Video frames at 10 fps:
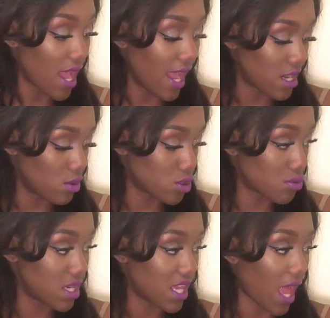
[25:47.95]
And I was
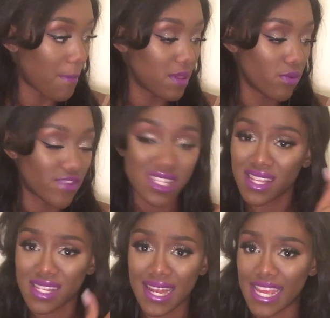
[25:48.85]
really happy with just
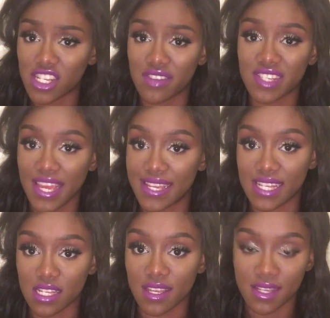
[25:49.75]
the selection of
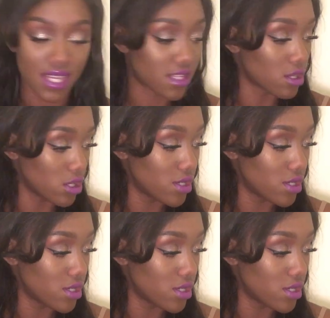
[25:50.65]
shades. It's